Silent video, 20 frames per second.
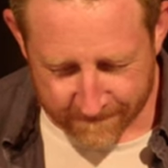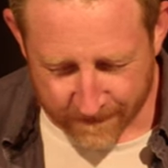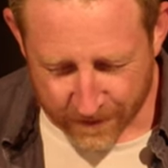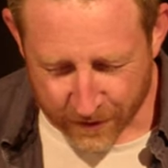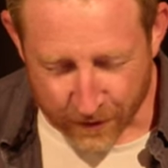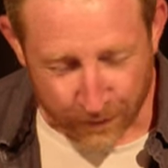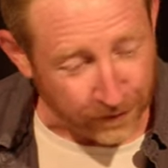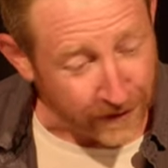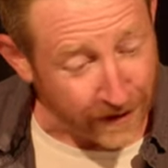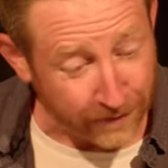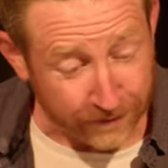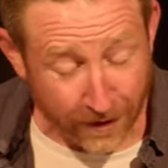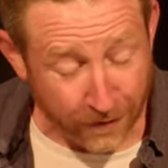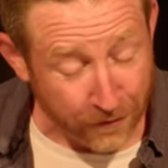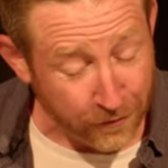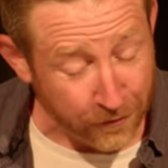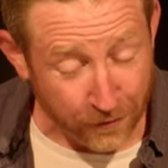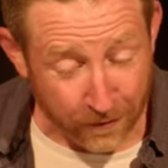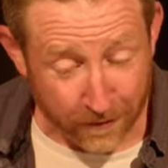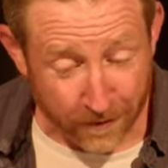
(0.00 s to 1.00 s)
You've loved
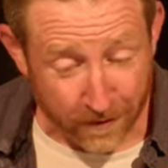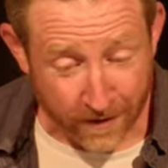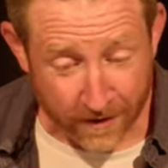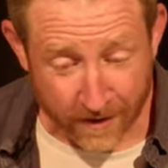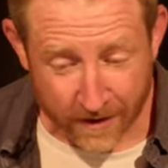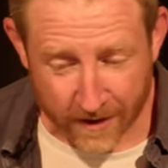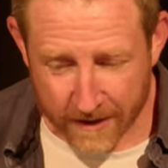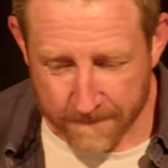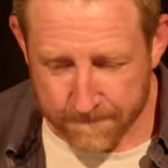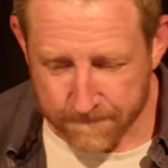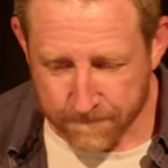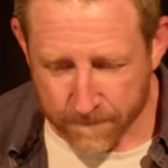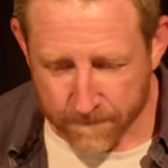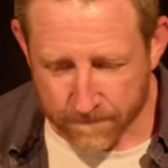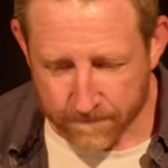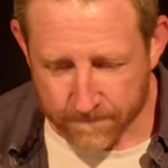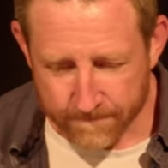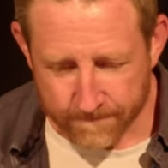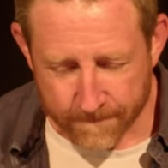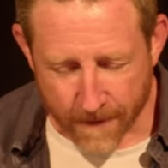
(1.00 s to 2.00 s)
us,
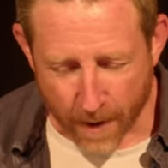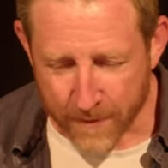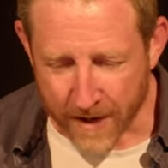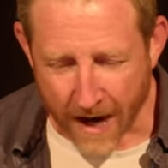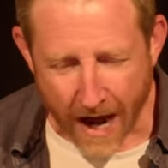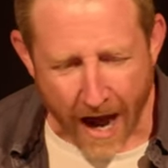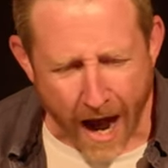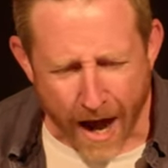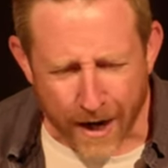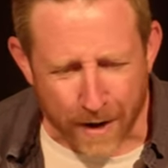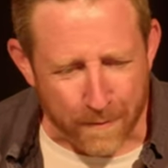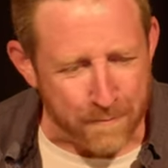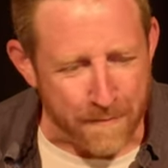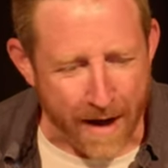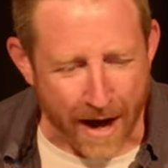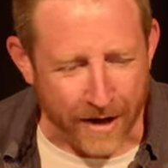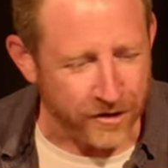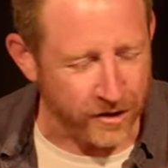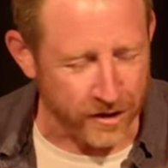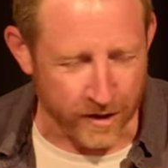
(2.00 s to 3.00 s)
I mean,
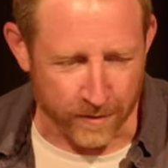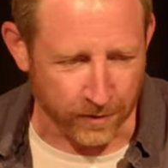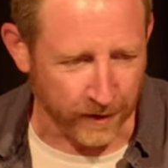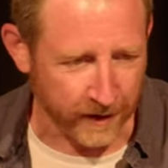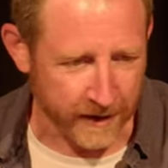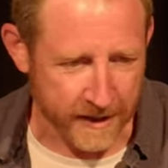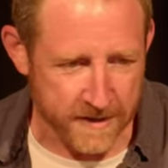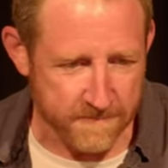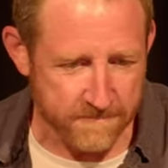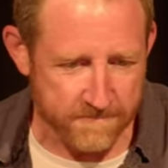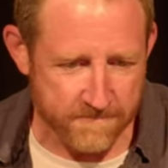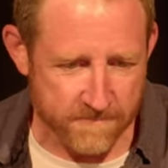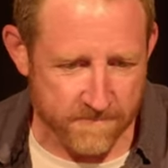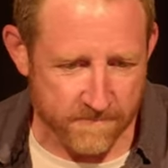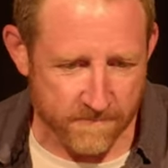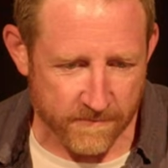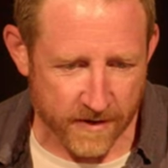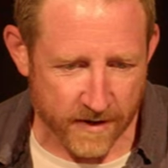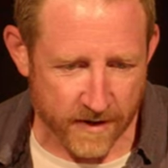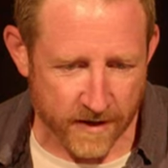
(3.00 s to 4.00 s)
unimaginably,
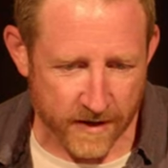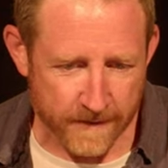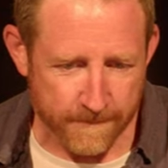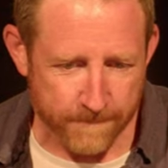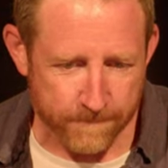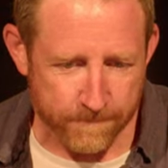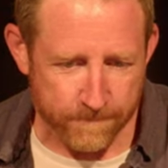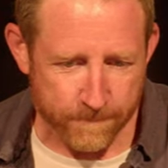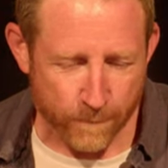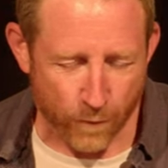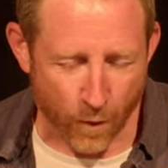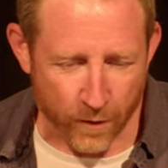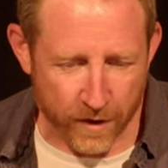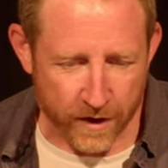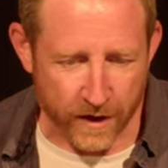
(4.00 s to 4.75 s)
when we